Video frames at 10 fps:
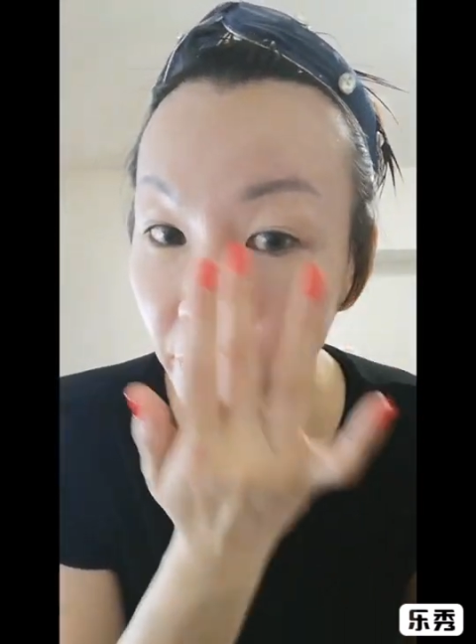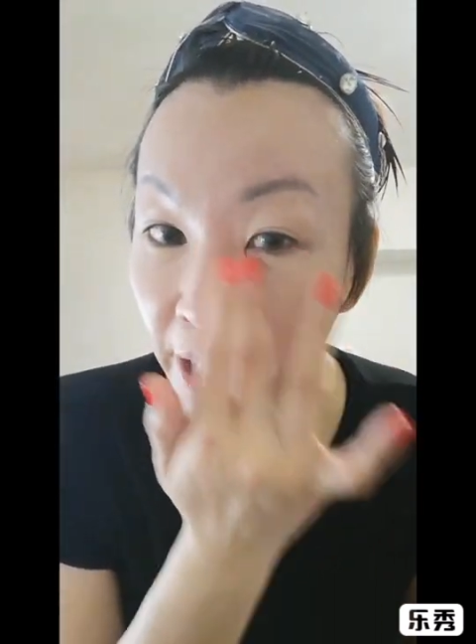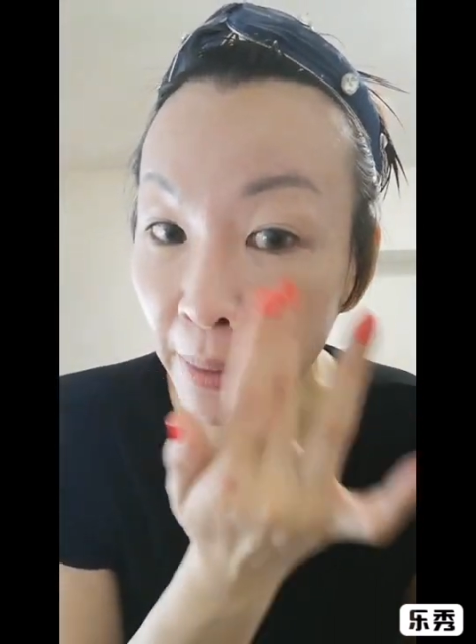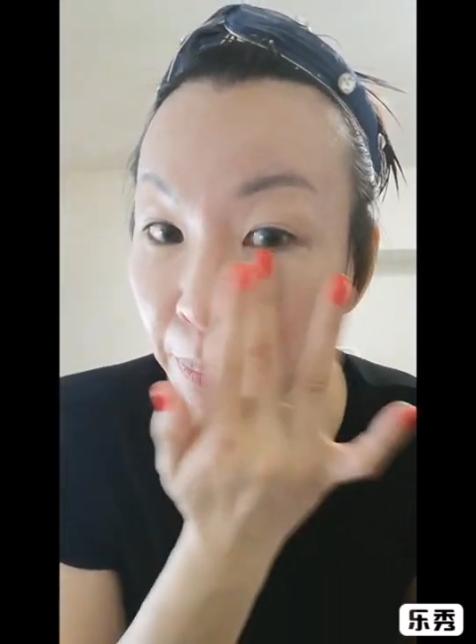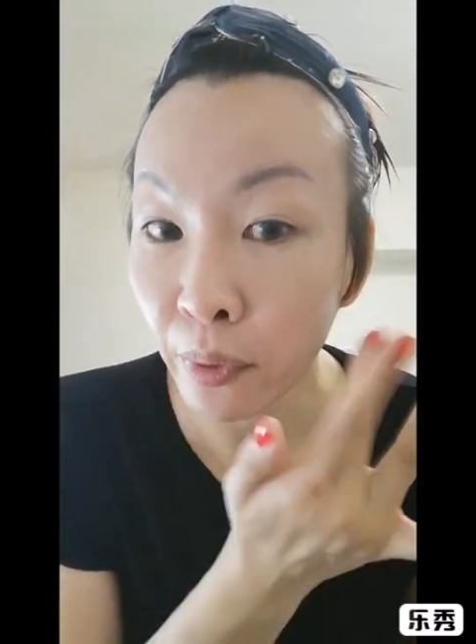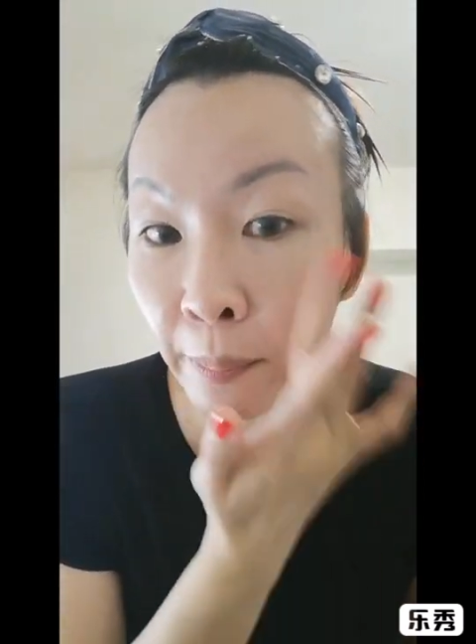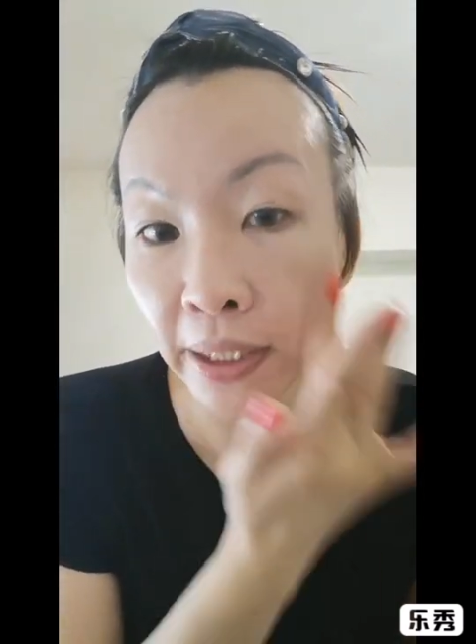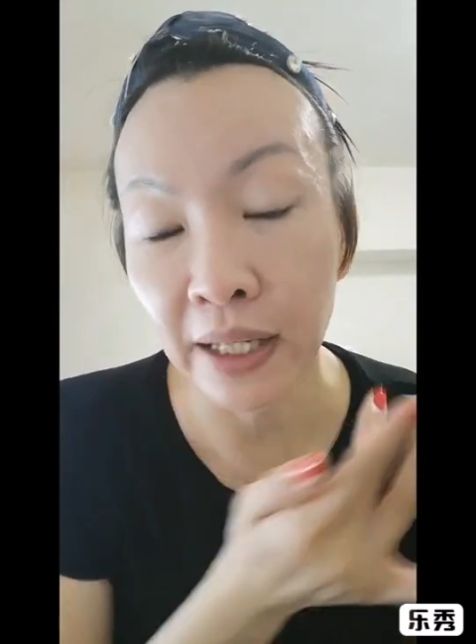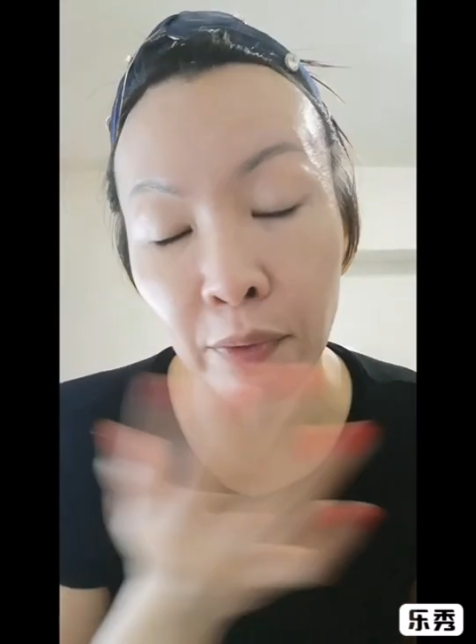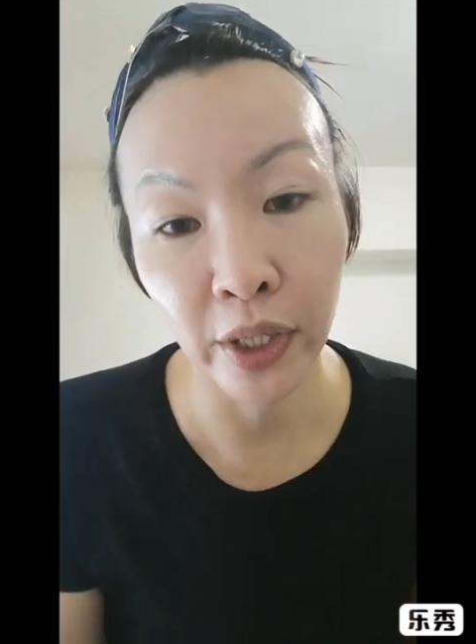you can't put on
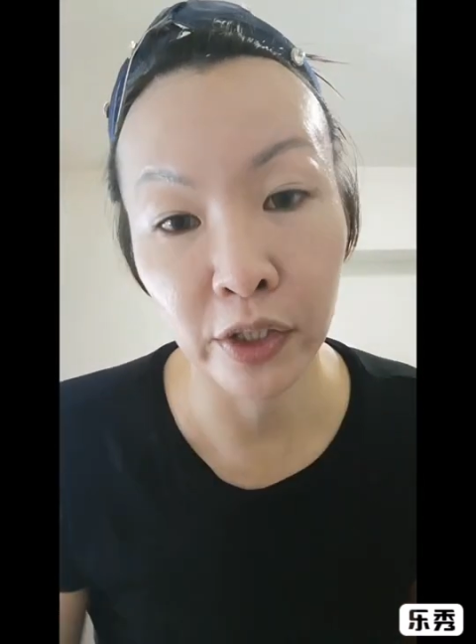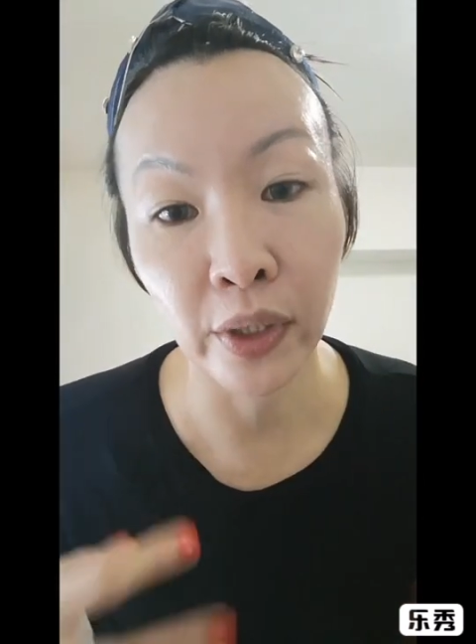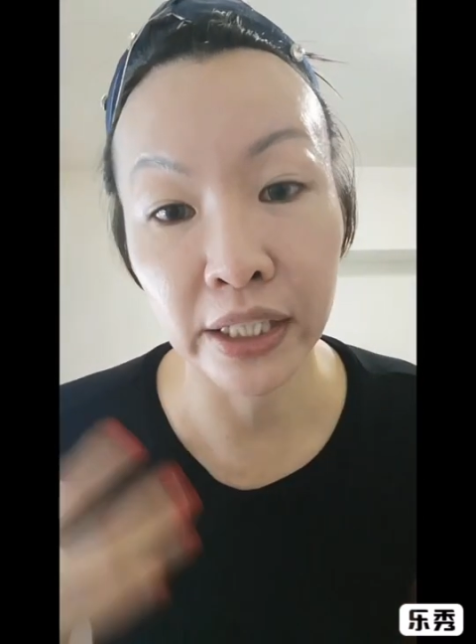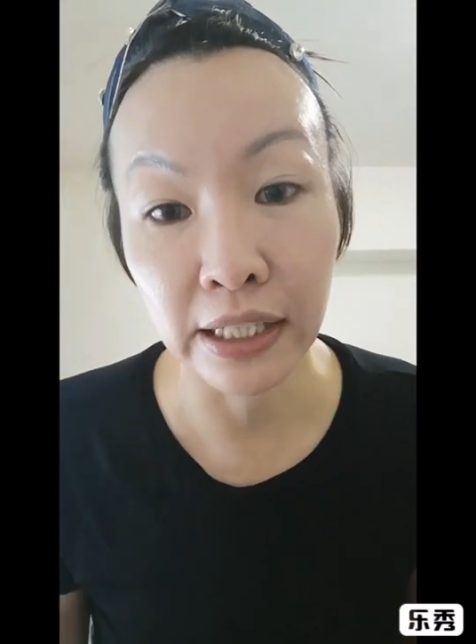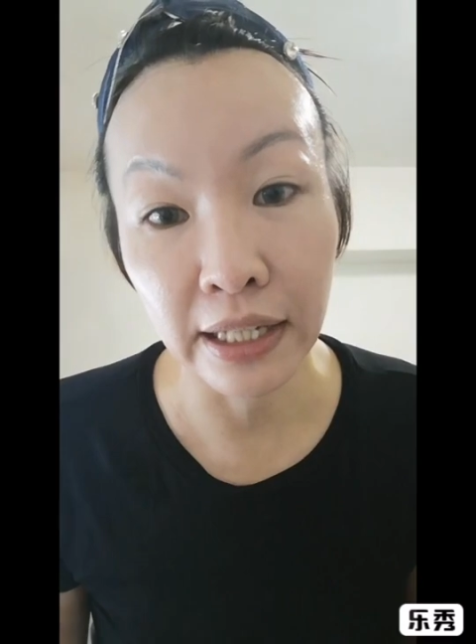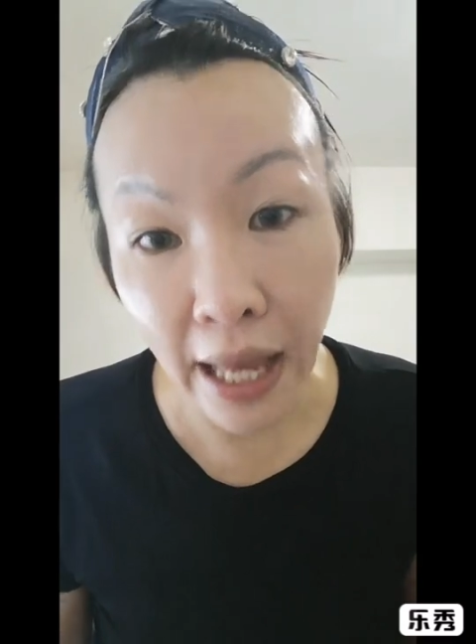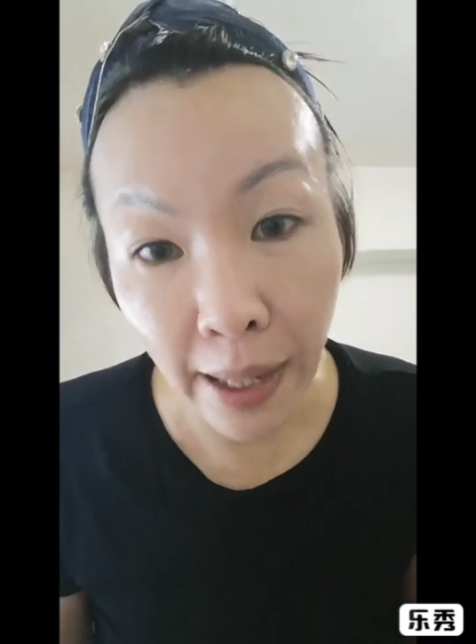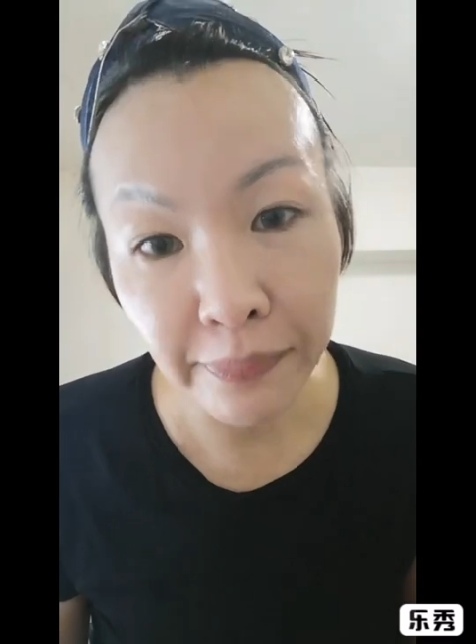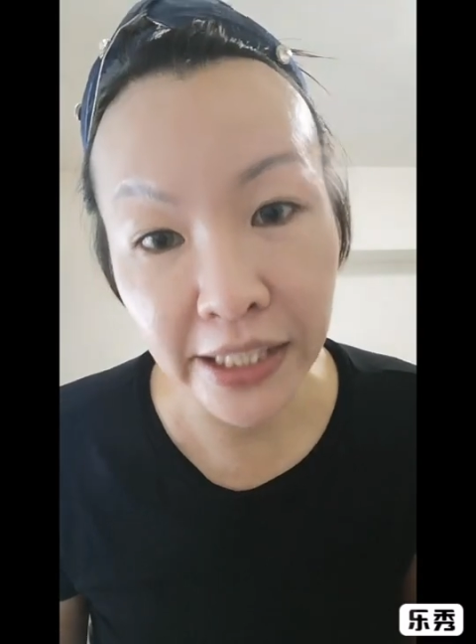makeup when you are in the lab,